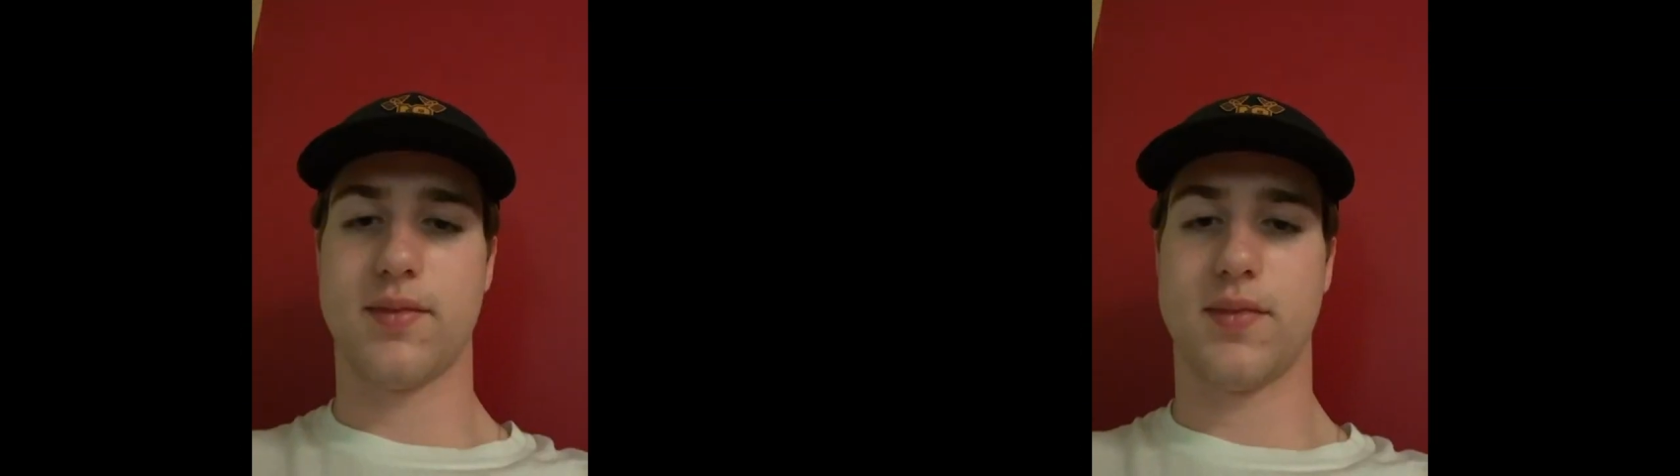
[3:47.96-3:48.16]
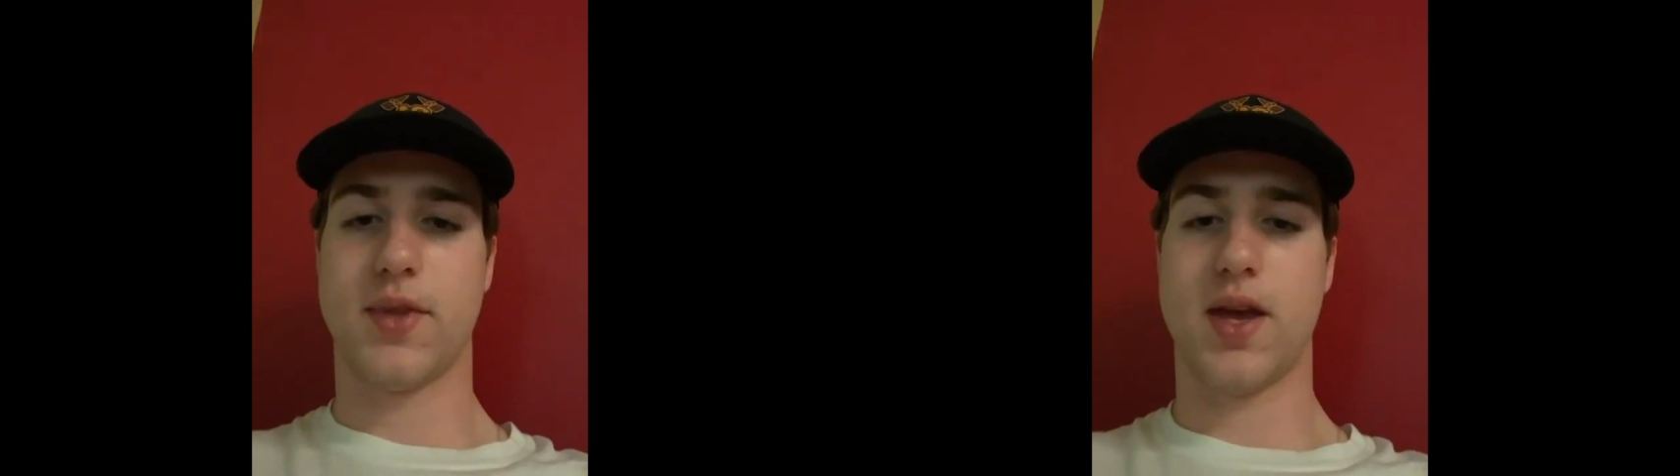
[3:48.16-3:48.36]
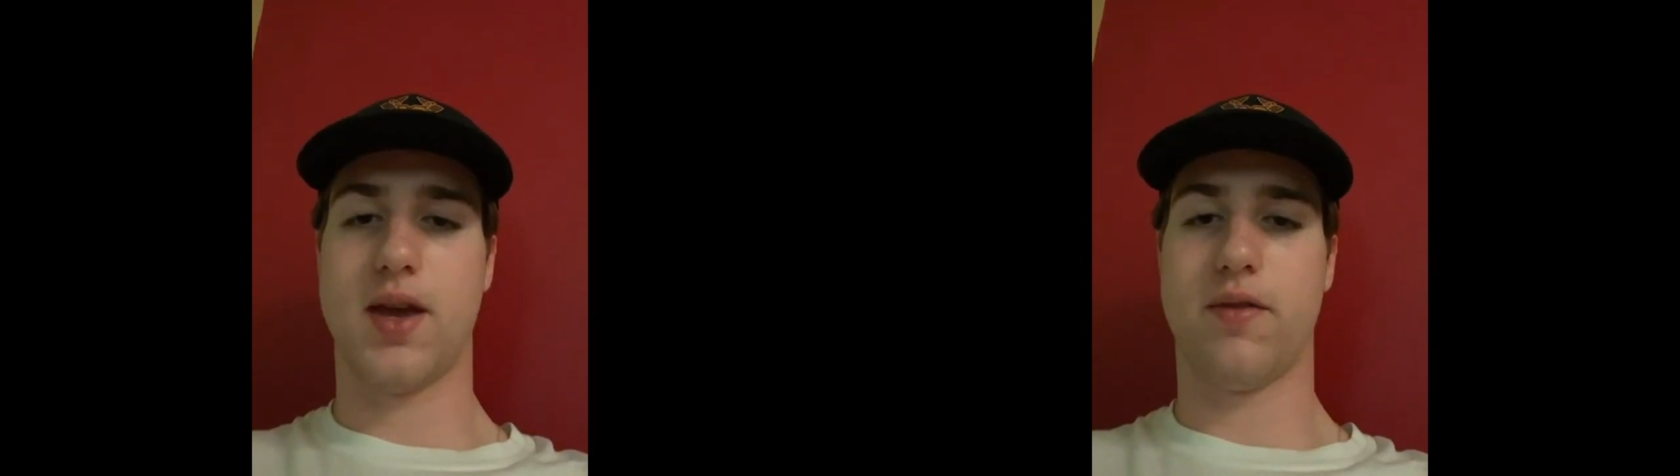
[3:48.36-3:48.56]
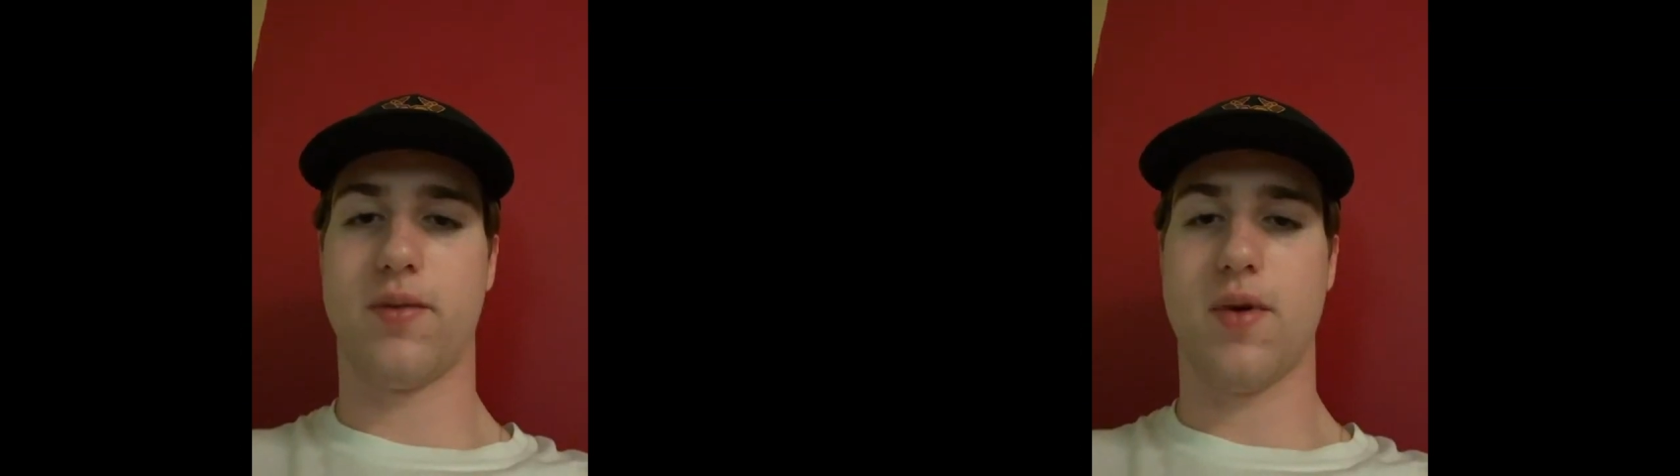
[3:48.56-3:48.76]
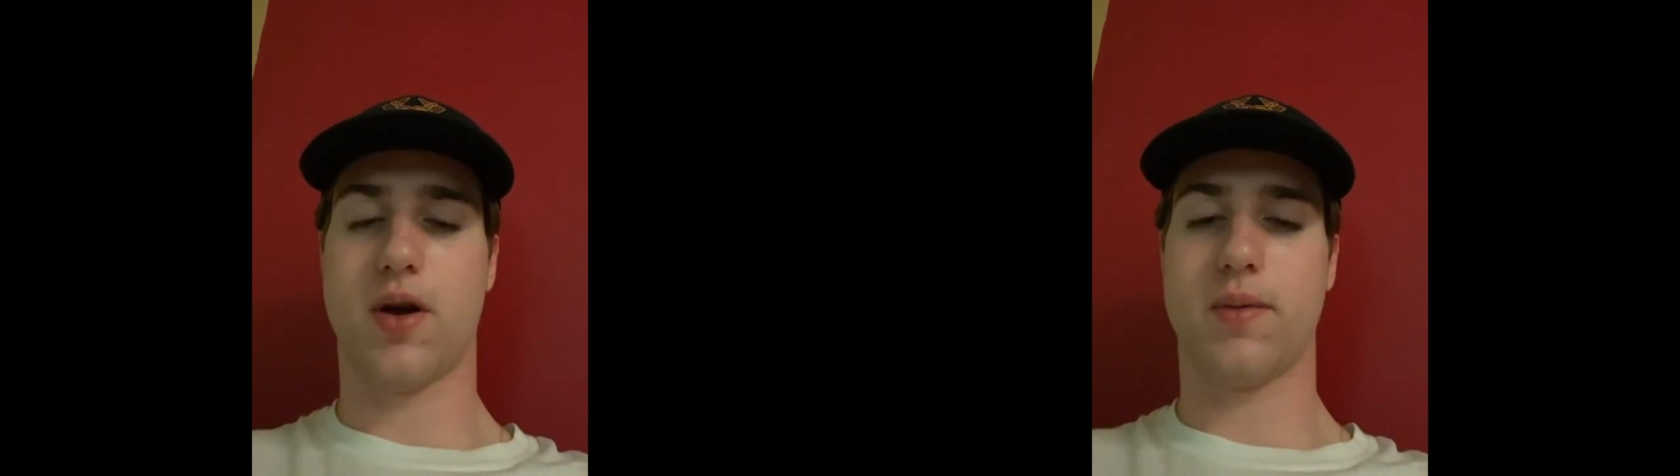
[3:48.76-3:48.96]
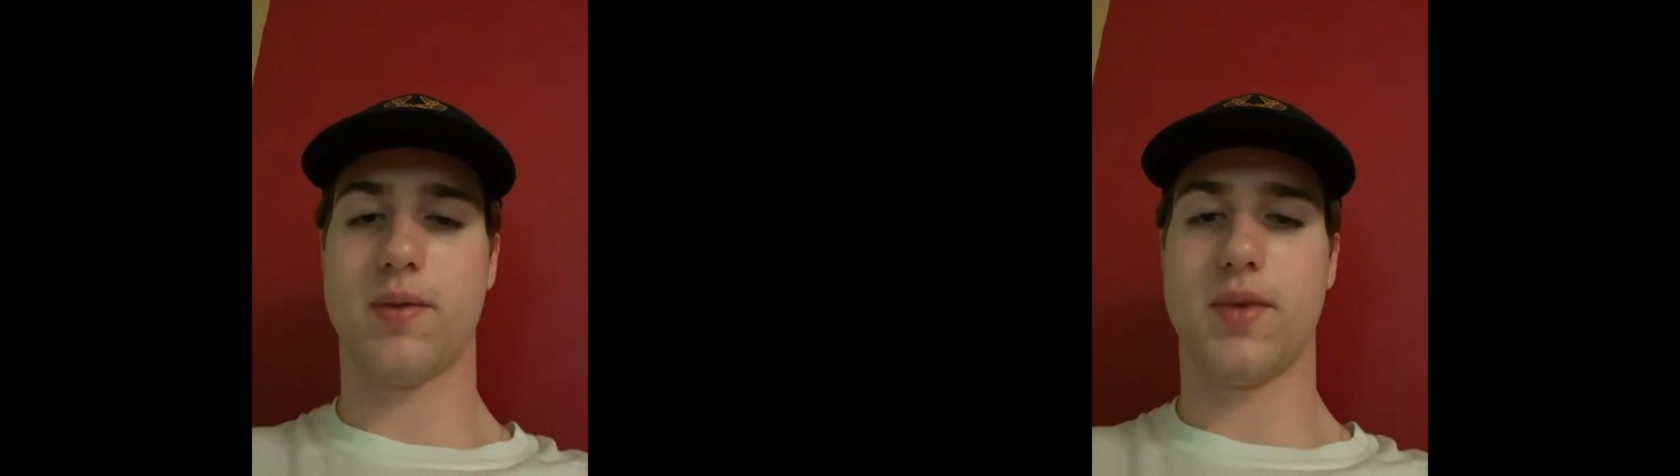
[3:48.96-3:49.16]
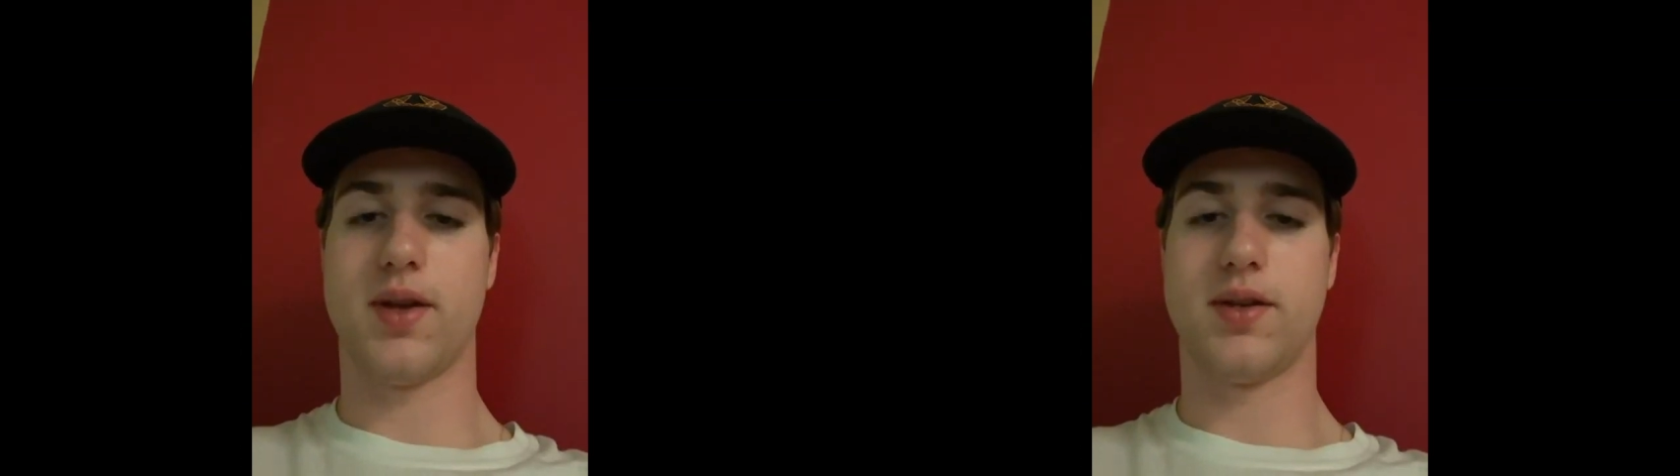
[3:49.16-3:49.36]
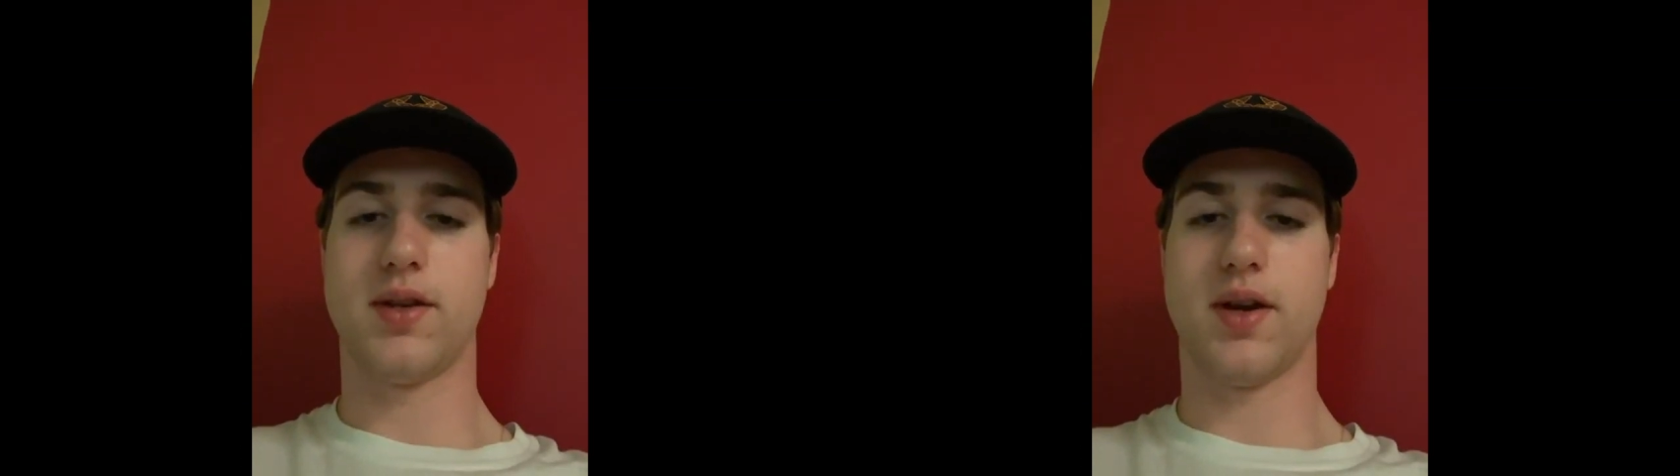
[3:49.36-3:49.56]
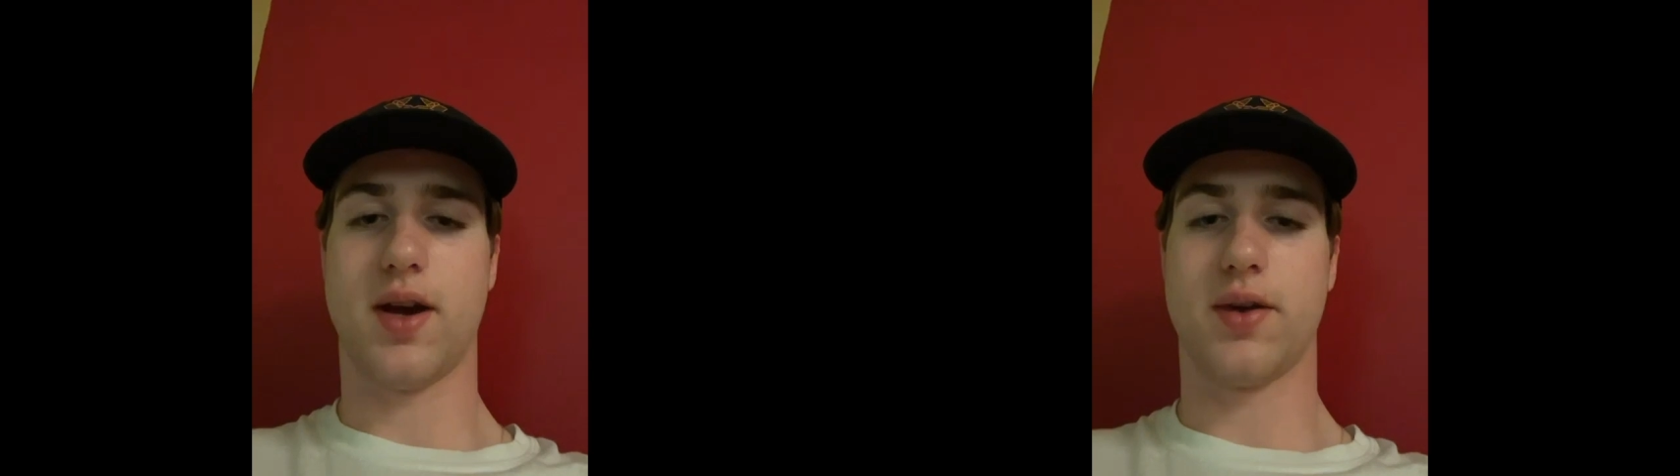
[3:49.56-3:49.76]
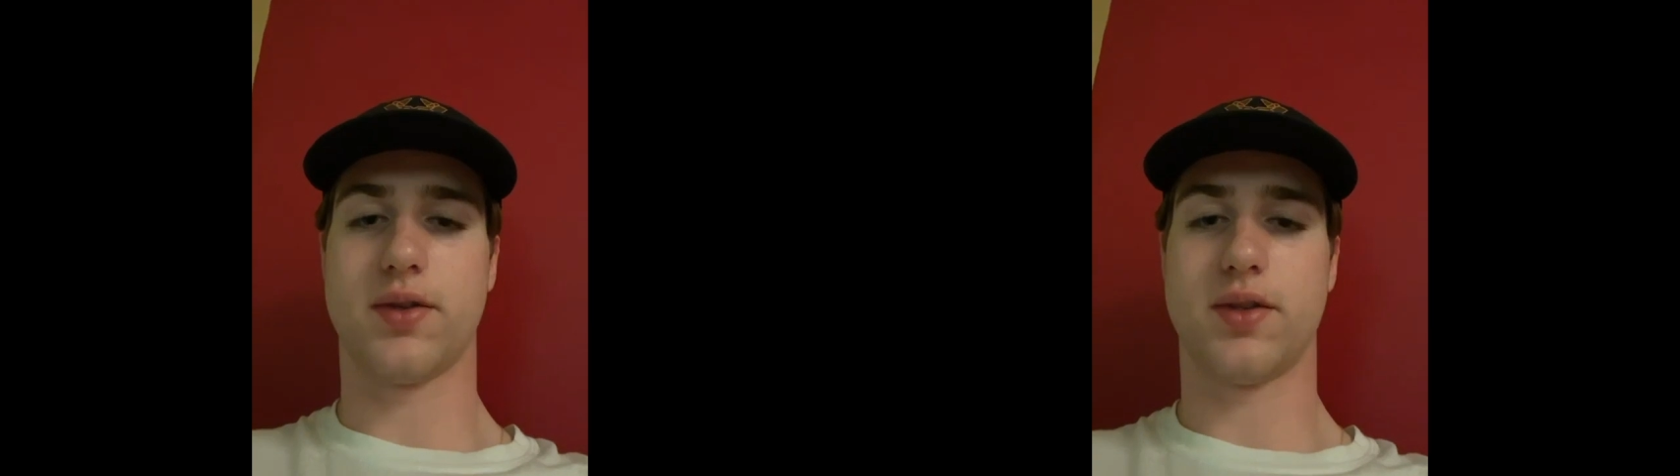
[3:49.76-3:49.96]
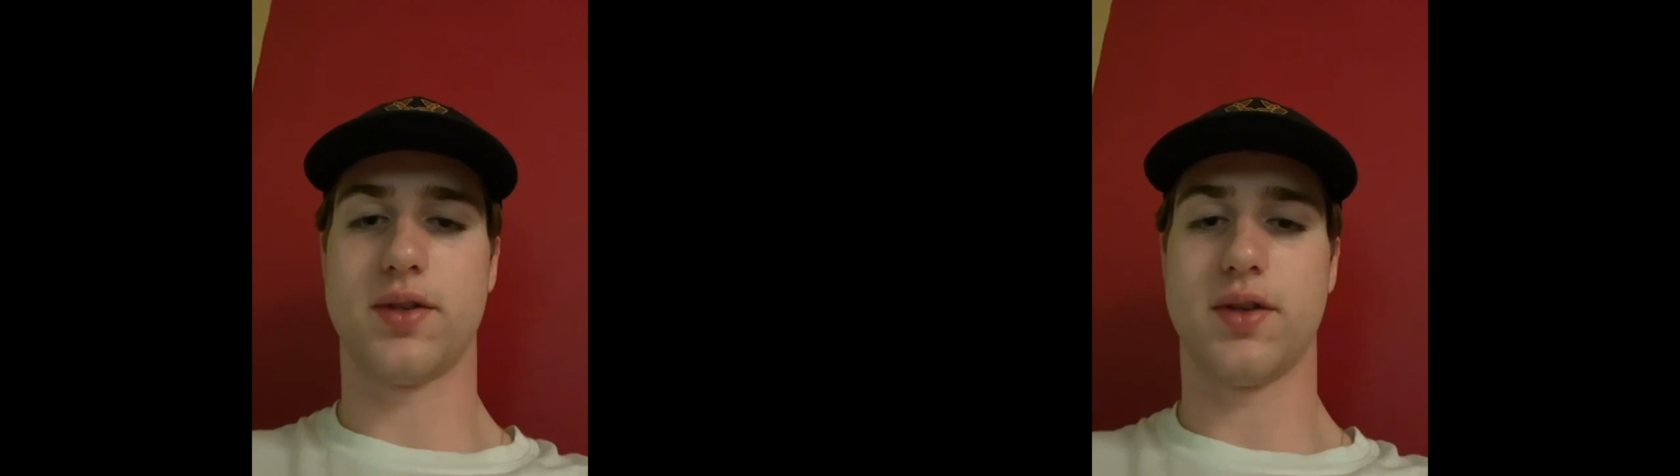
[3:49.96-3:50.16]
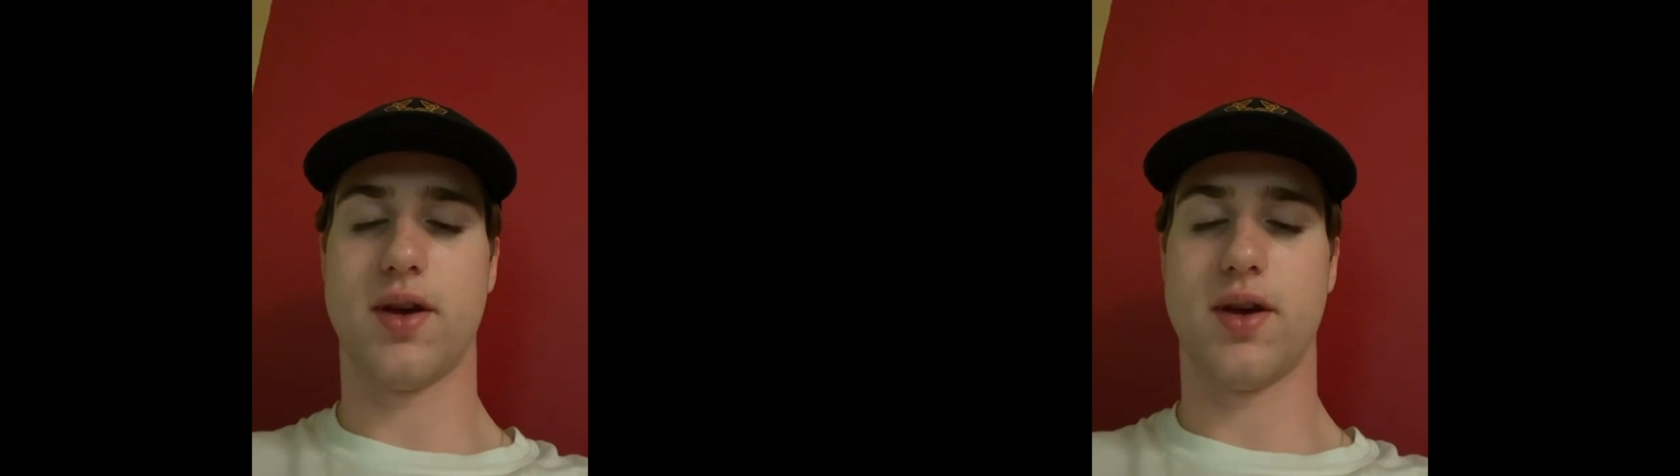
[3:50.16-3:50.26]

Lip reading: Thank you for welcoming me into your house.